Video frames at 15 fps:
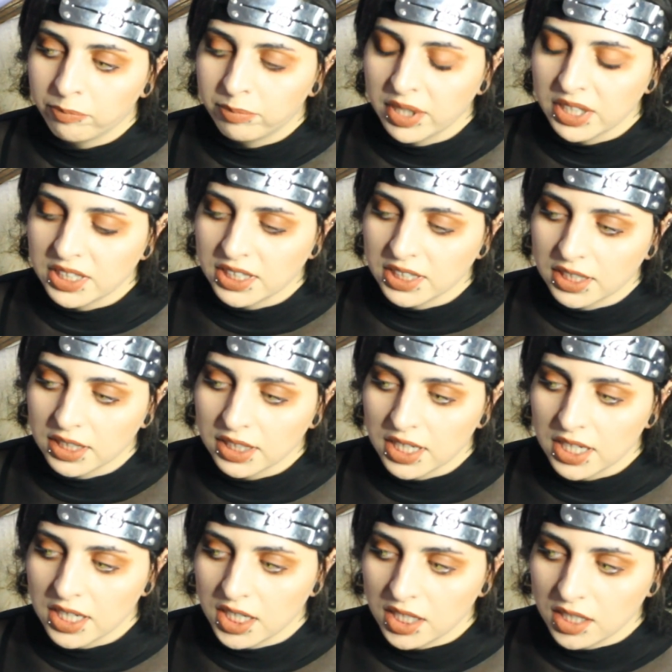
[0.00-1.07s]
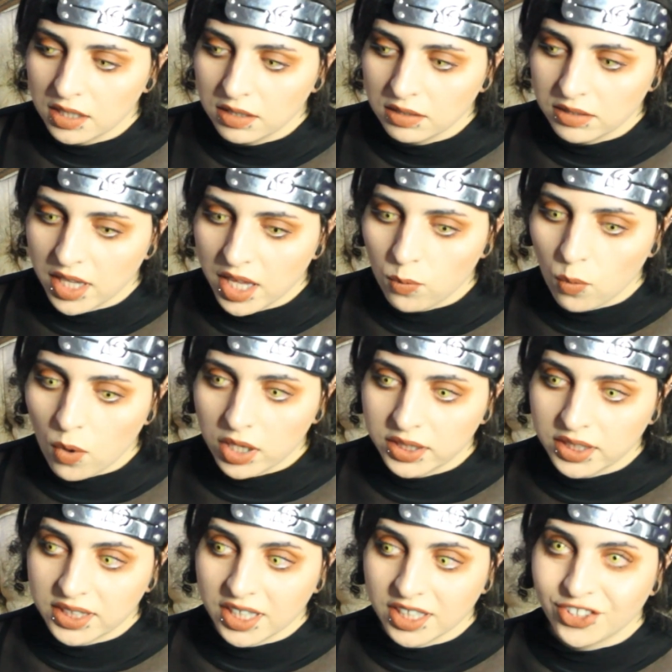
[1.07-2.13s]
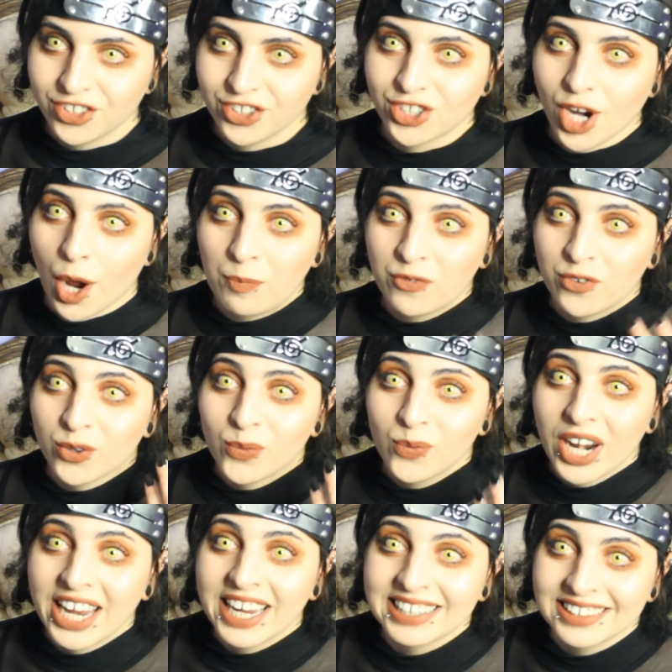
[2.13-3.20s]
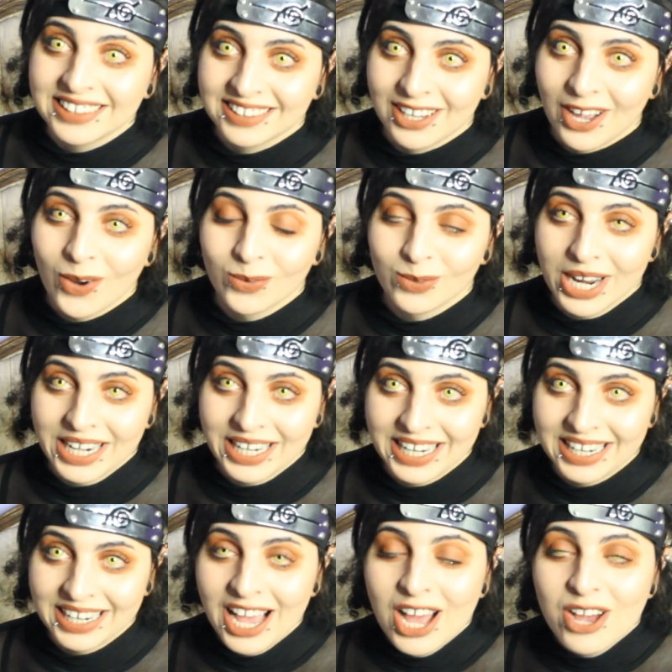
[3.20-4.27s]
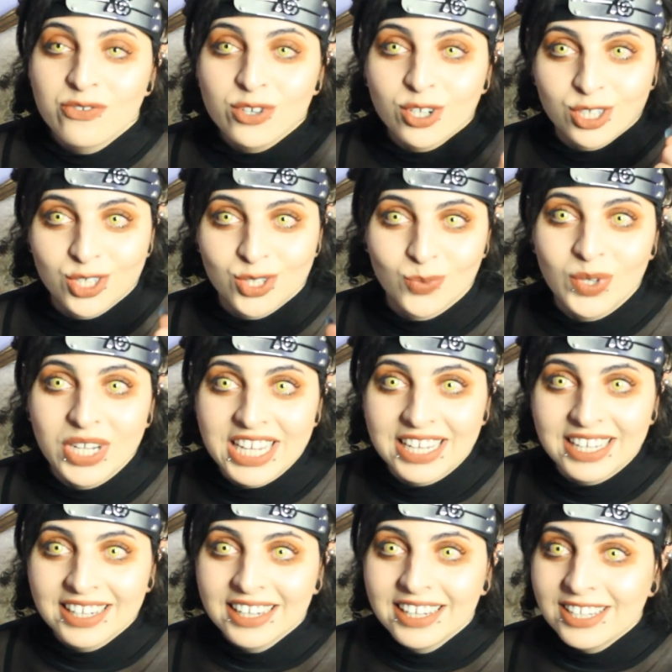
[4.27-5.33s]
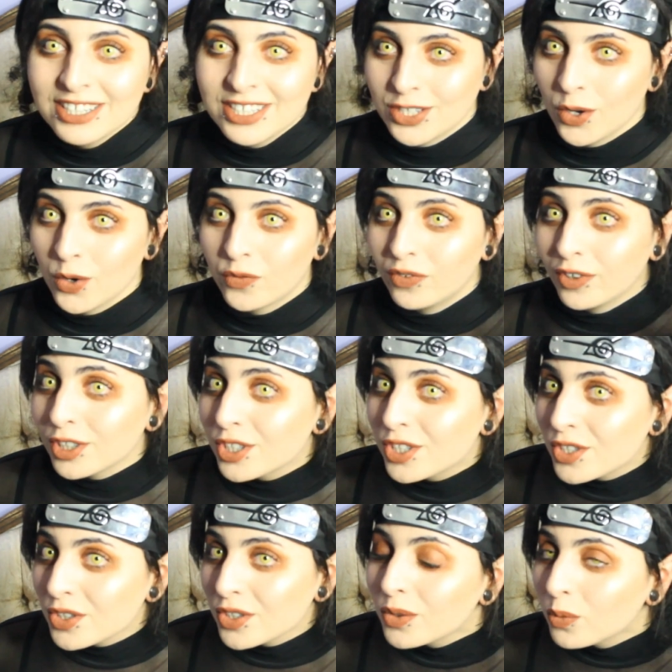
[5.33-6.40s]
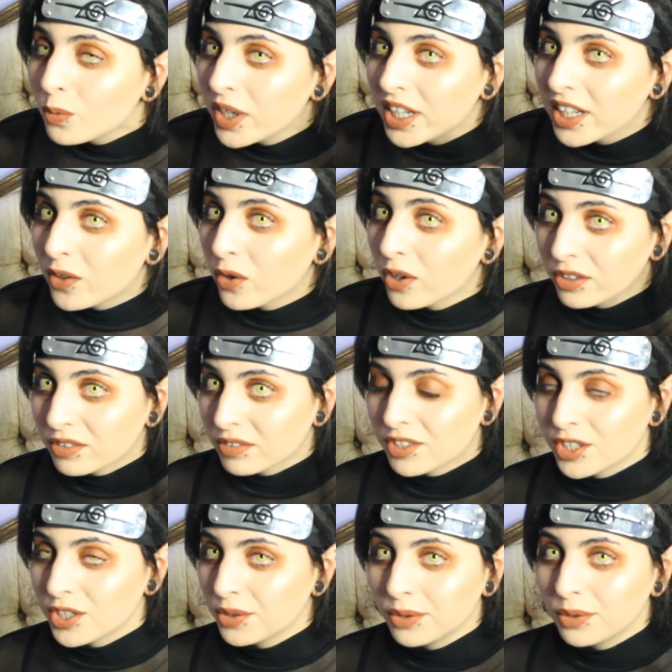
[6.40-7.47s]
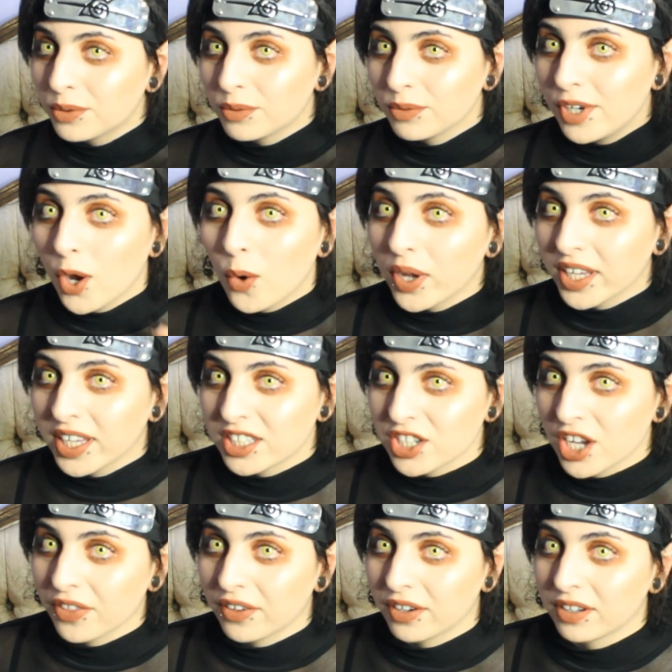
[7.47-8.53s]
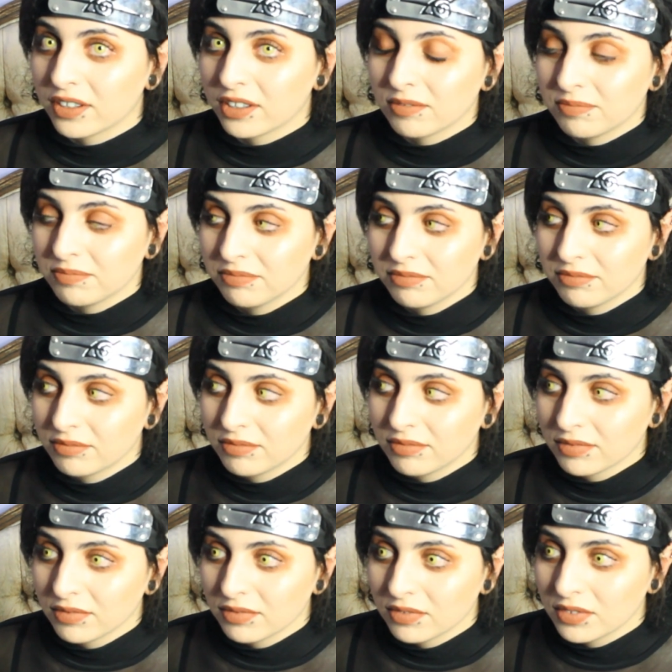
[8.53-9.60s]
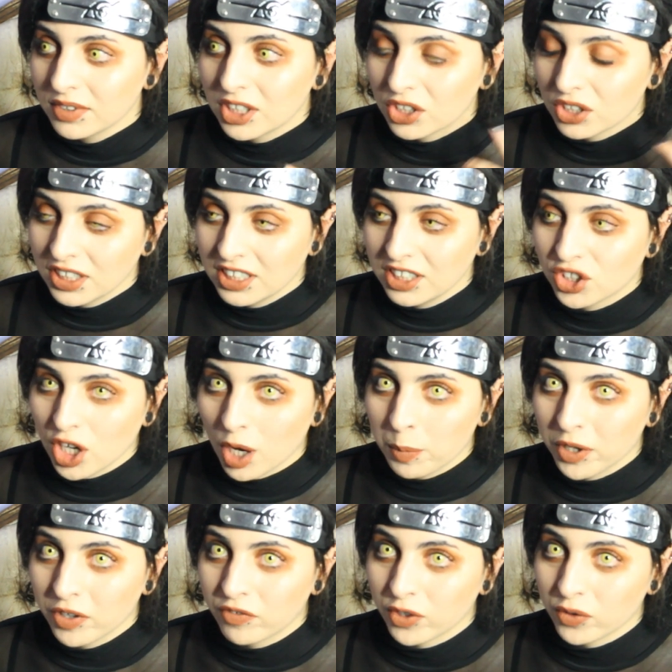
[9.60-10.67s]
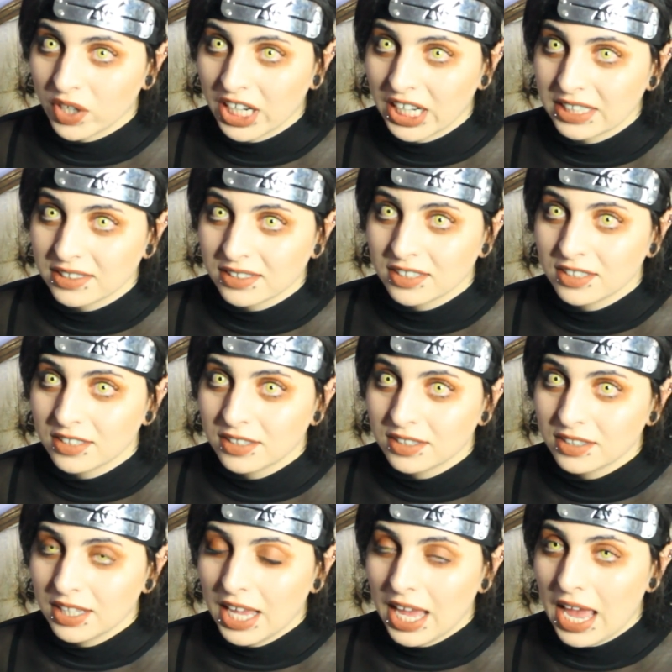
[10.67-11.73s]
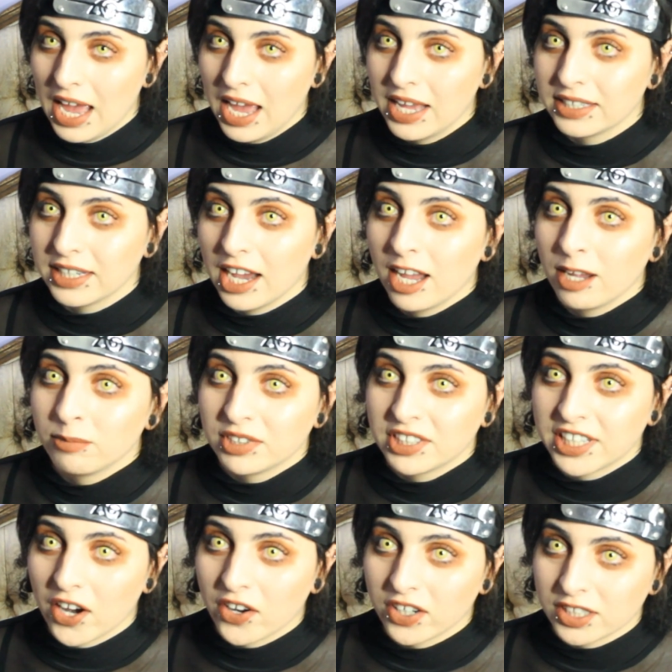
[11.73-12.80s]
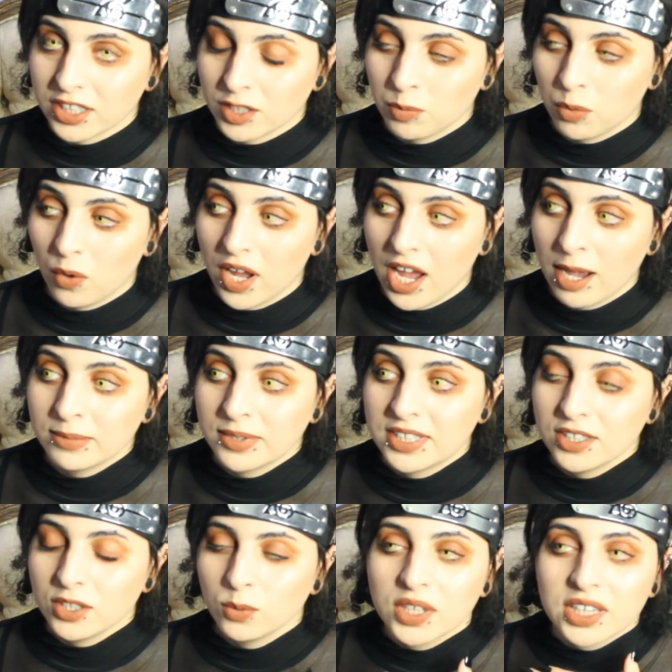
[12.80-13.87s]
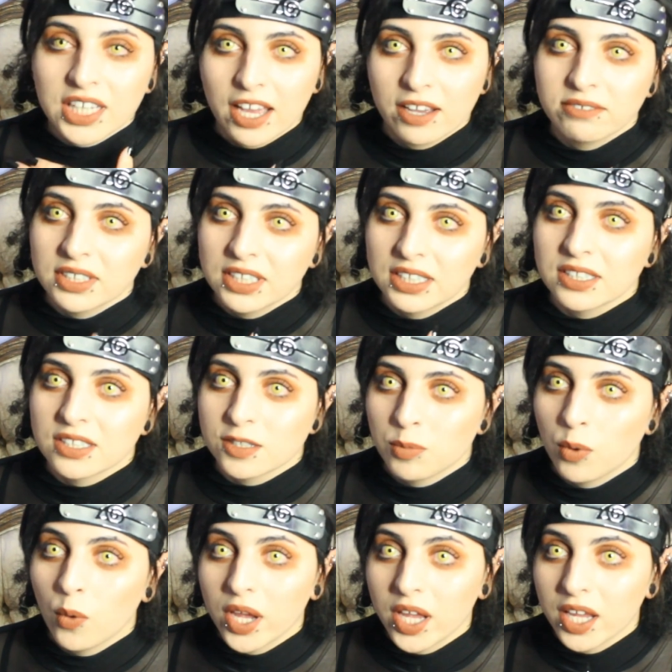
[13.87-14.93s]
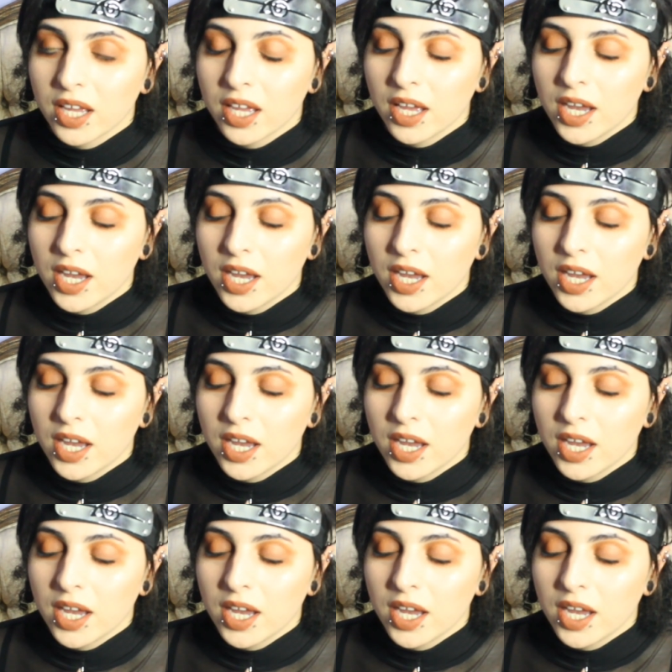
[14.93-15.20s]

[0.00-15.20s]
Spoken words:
basically they wanted us to shop for rings already first week. So first week or two knowing each other, literally shopping for rings, and I'm scared at this point. I'm still with Kevin at this point,